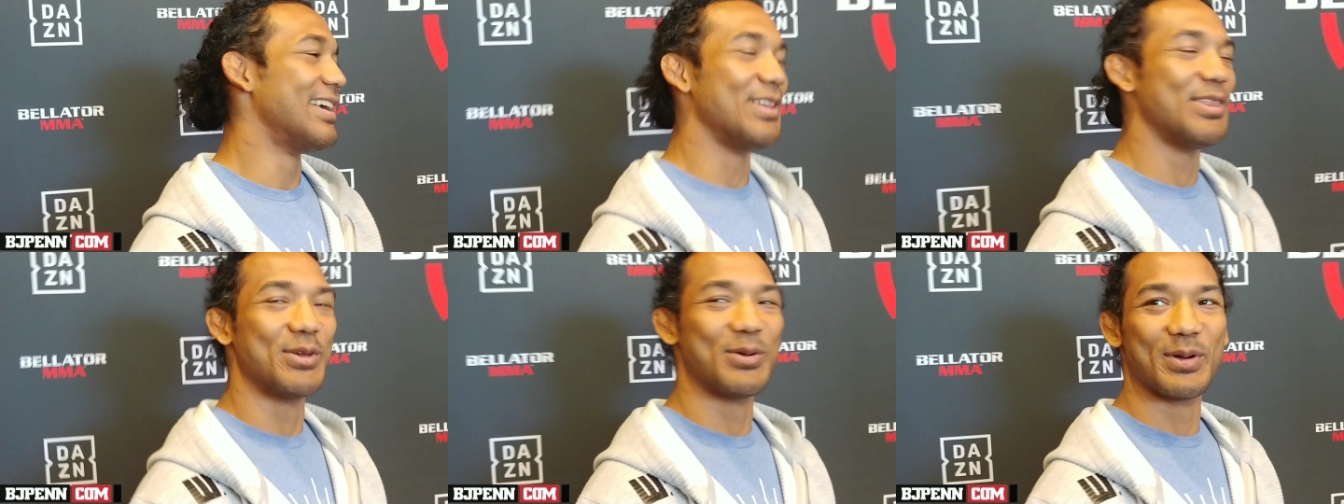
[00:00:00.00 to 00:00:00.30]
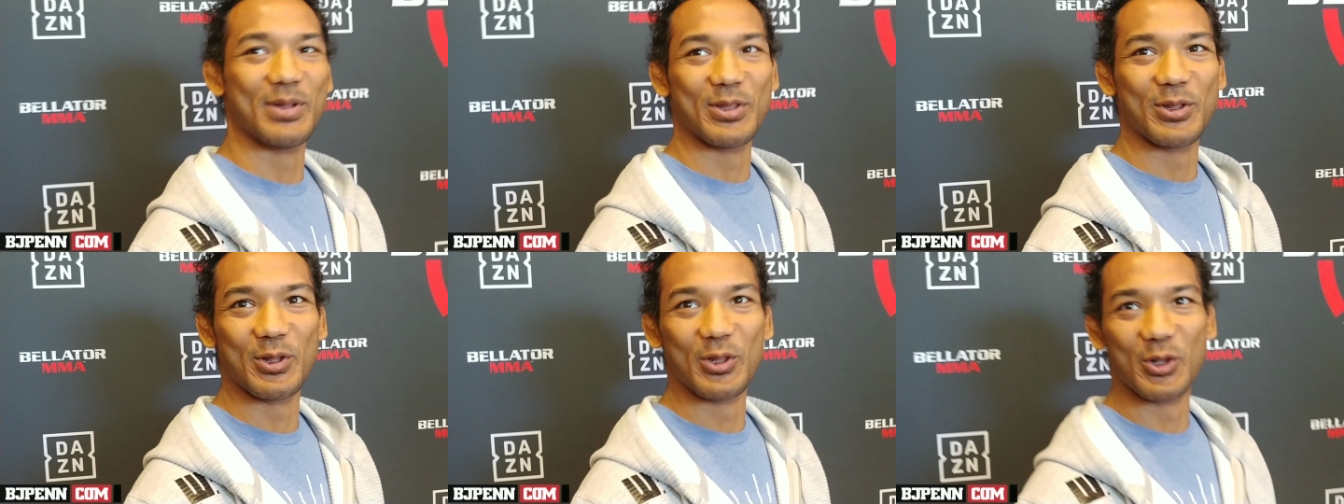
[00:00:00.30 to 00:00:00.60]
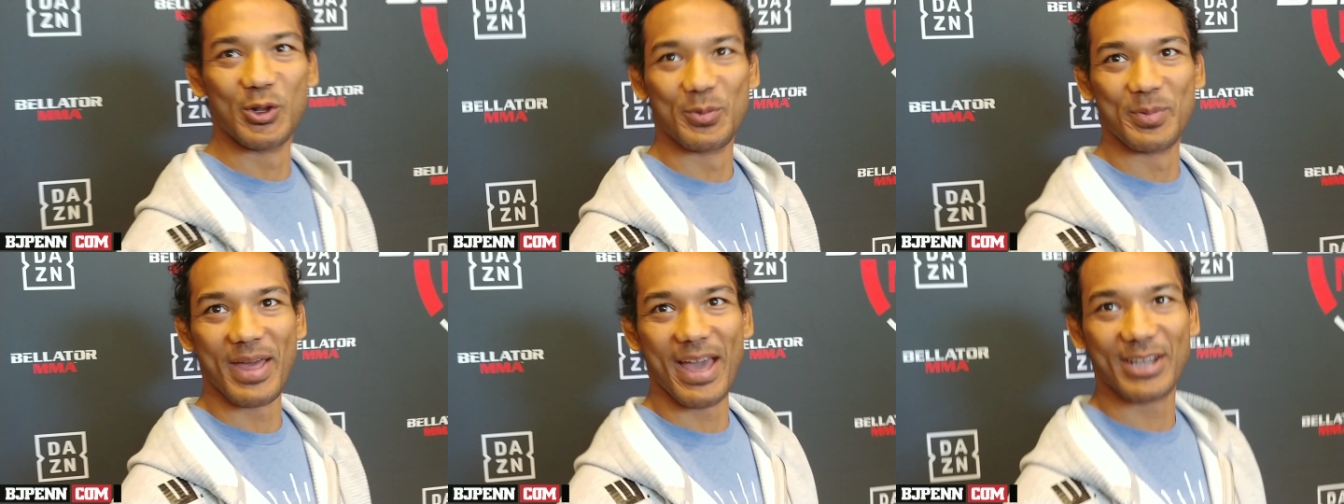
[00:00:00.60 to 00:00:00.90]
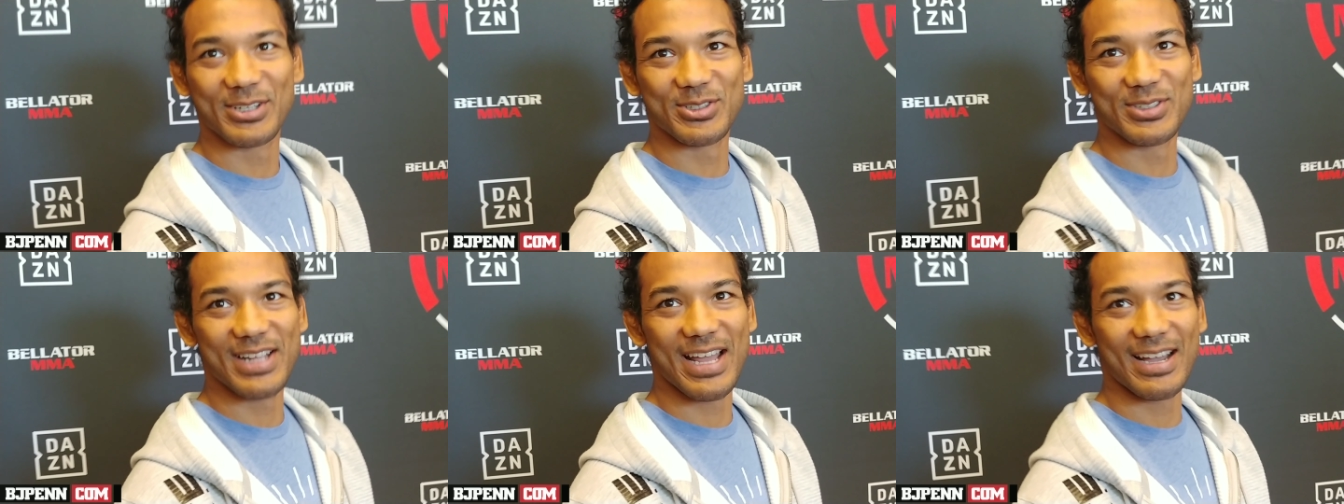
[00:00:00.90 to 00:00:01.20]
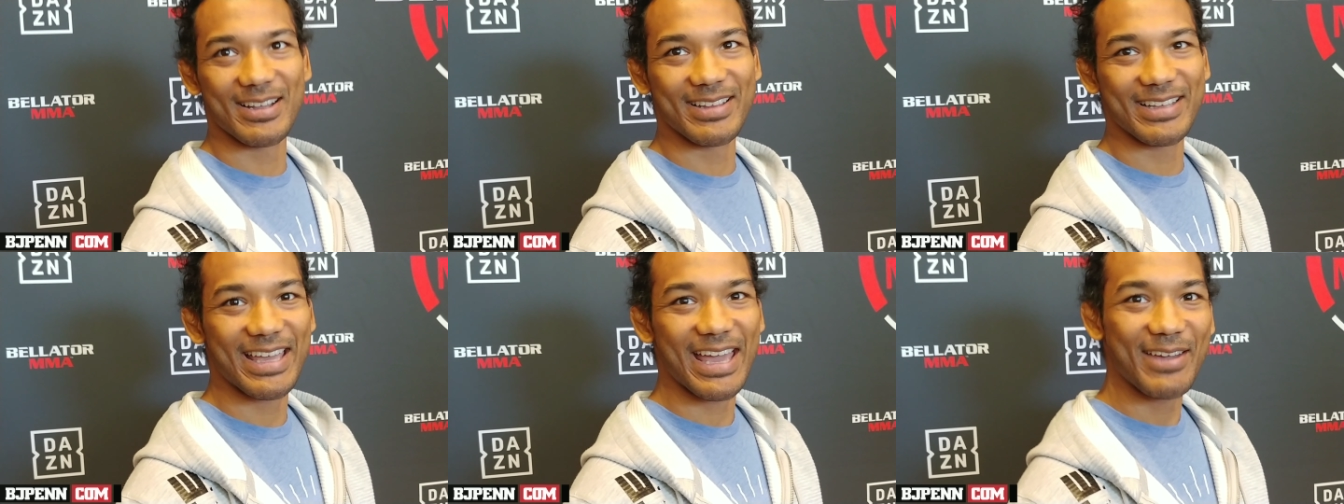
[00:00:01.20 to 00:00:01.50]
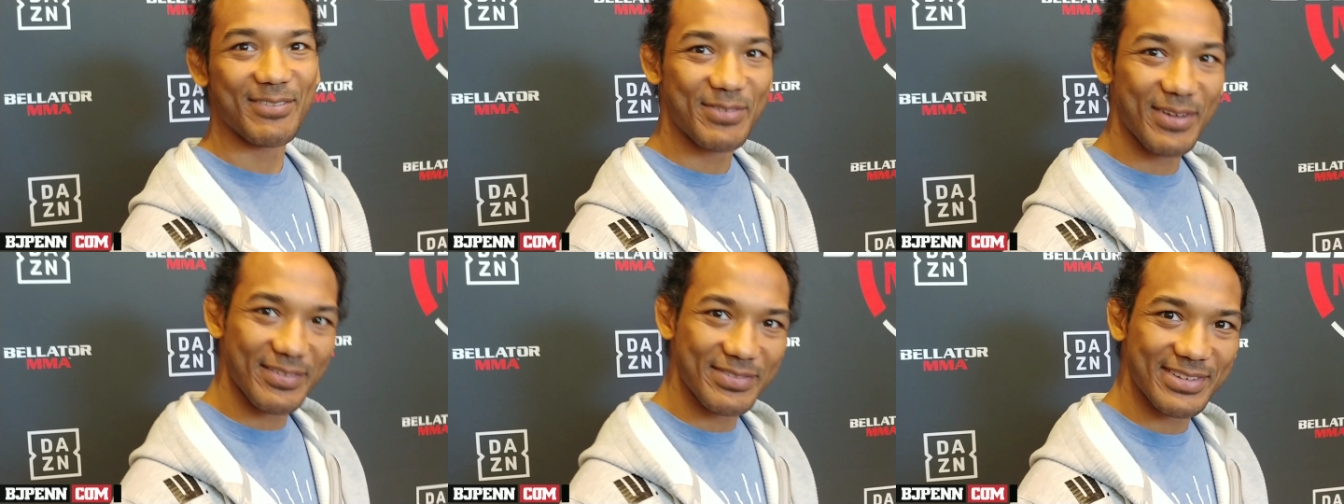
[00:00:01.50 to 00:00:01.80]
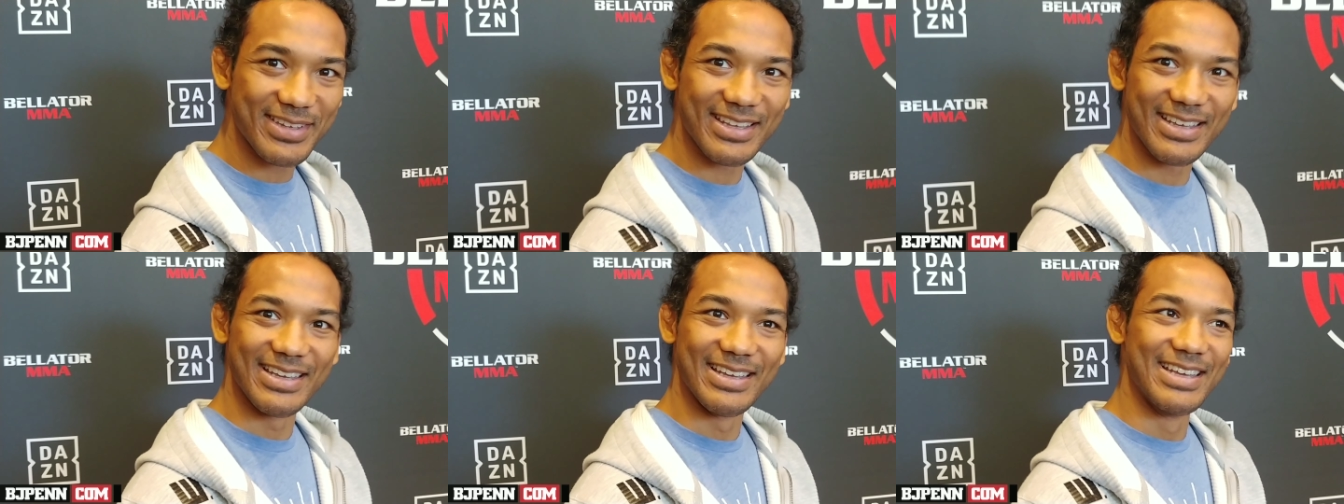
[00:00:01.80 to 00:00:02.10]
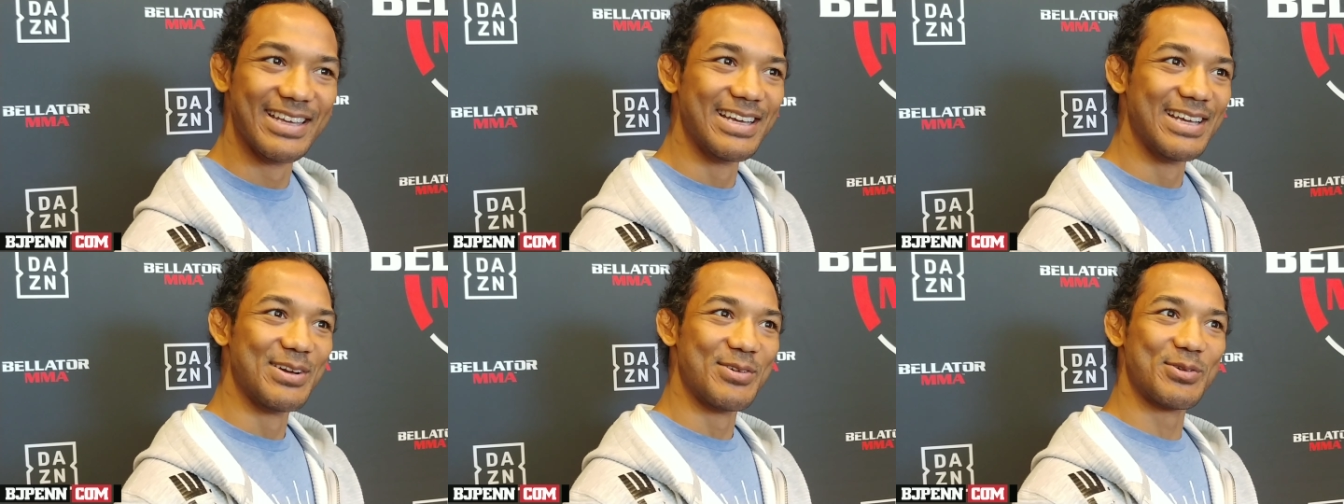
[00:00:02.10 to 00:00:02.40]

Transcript: You do a little bit extra down, like hey, 50.